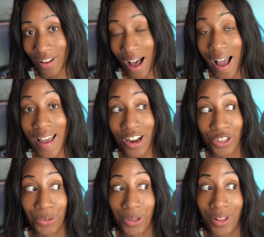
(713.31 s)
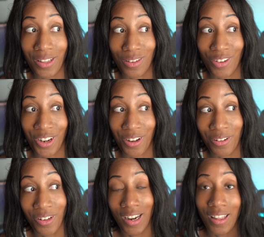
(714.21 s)
I actually really like this video,
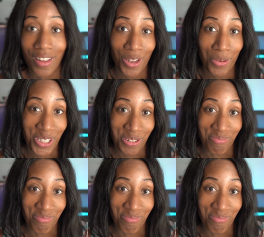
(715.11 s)
and I think you will too.